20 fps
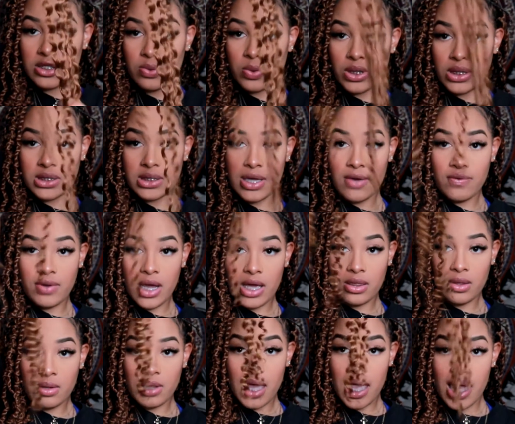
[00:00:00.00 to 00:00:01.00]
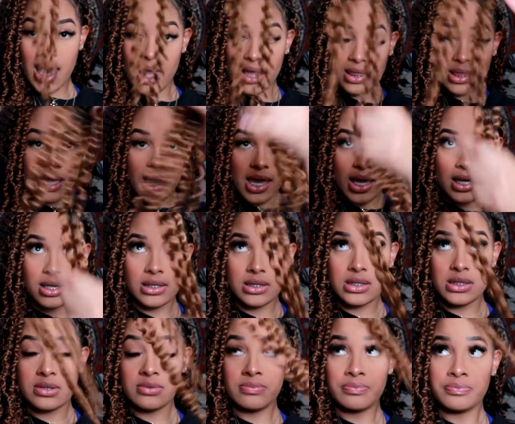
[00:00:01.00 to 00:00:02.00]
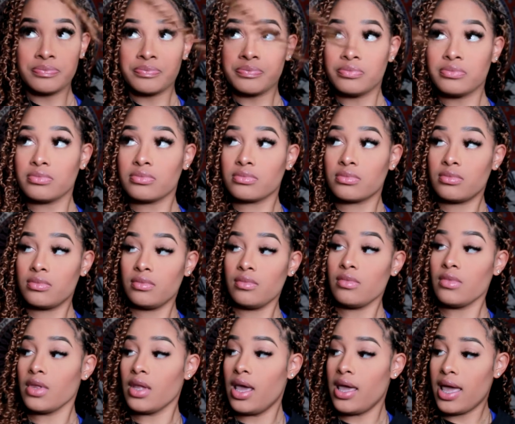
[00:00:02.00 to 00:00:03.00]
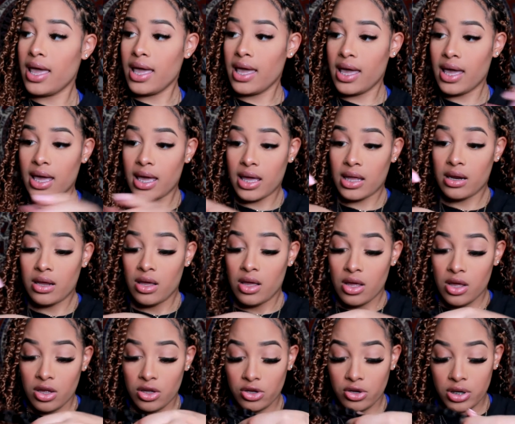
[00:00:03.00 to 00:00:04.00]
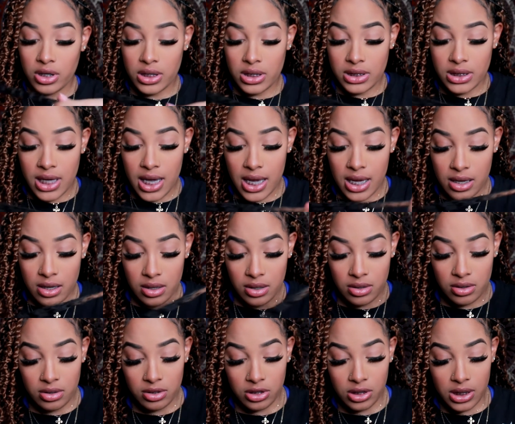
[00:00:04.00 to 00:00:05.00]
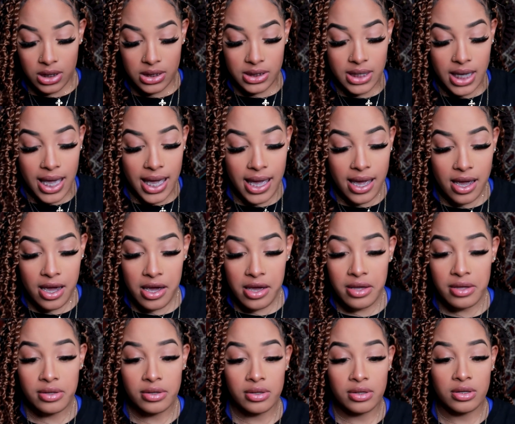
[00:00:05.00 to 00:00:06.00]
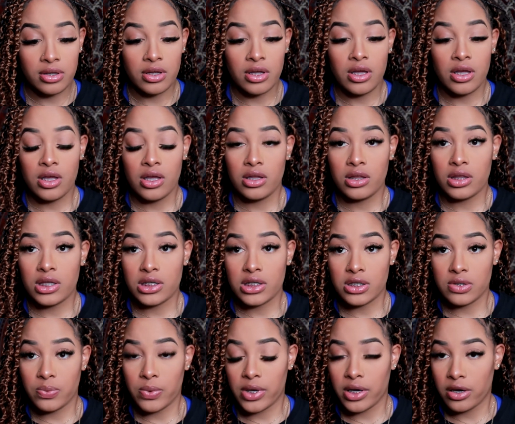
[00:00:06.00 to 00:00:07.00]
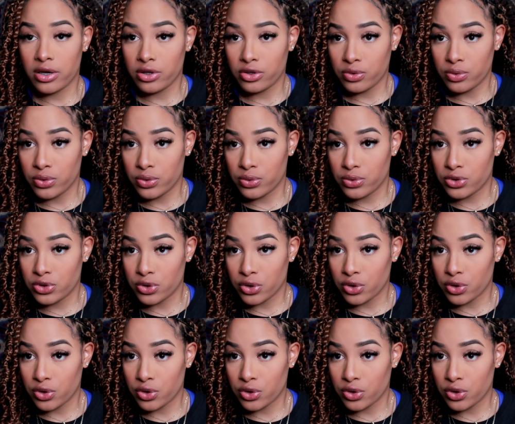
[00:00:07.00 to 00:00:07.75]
27 at the ends. And you're going to take this hair. This is where you use your